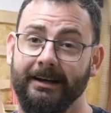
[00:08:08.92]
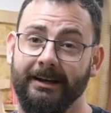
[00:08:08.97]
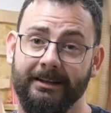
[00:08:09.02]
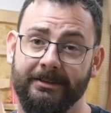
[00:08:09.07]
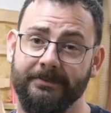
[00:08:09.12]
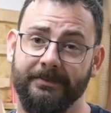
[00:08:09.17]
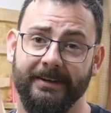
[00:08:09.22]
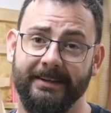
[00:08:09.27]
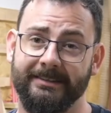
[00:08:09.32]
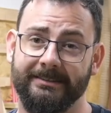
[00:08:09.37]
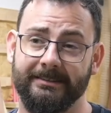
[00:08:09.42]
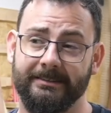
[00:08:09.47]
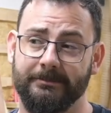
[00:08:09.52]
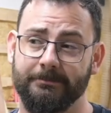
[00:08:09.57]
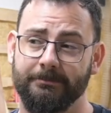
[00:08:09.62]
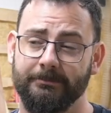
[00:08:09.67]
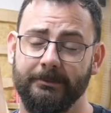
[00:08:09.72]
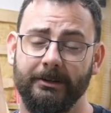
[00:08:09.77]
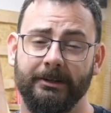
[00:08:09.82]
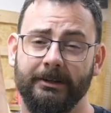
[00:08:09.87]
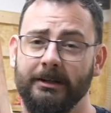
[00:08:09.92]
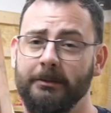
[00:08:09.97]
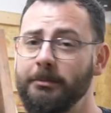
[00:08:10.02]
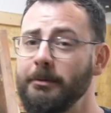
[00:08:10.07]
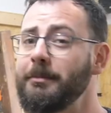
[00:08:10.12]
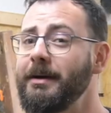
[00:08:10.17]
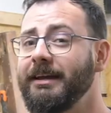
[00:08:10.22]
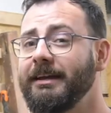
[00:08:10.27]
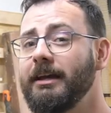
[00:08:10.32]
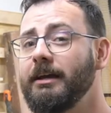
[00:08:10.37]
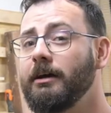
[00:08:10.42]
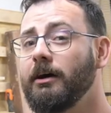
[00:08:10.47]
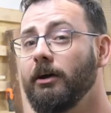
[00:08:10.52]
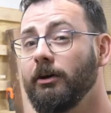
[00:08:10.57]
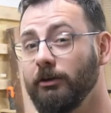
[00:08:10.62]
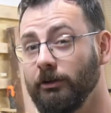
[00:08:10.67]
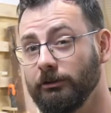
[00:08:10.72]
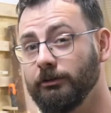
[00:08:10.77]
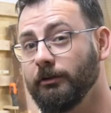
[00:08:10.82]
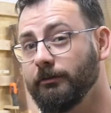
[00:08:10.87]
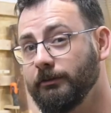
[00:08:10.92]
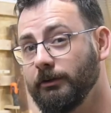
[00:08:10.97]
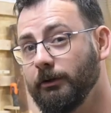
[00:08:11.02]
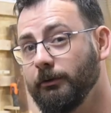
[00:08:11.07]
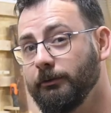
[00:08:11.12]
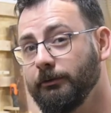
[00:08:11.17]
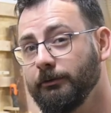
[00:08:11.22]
And let's face it, you're gonna be making a lot of